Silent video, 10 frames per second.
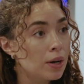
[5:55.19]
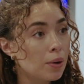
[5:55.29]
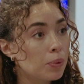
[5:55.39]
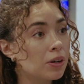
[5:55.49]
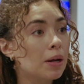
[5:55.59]

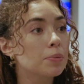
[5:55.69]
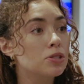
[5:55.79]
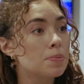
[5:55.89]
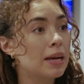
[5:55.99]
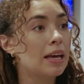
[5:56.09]
we were able
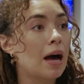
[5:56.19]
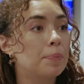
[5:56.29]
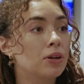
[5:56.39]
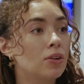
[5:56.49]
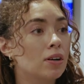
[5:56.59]
to make
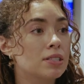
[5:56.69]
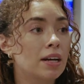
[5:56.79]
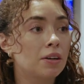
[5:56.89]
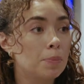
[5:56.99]
happen alongside our